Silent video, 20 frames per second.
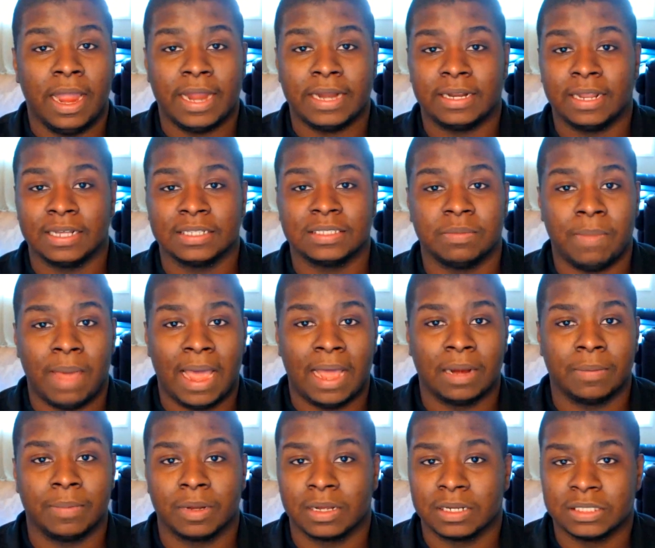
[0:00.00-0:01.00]
it doesn't
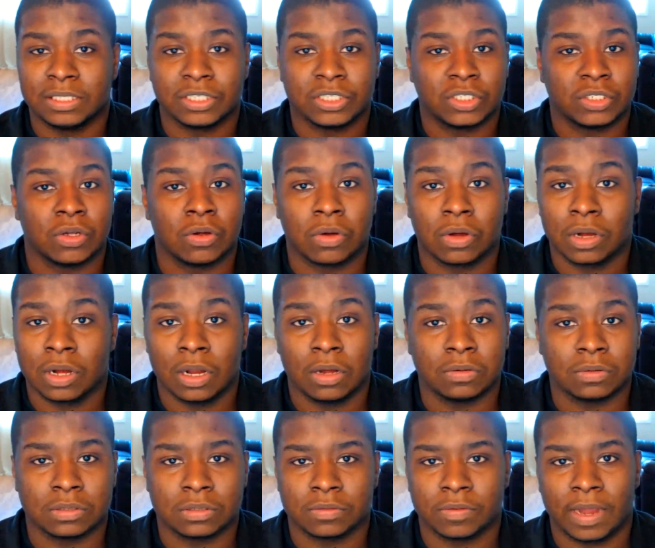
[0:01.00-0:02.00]
matter because they're so
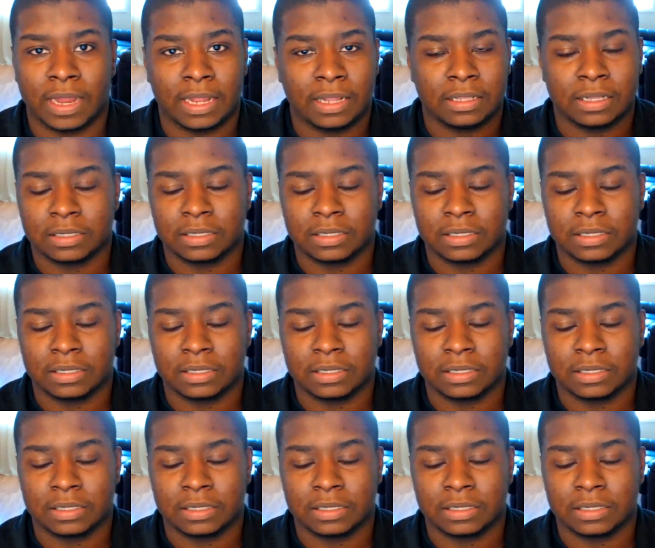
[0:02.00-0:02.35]
close, right?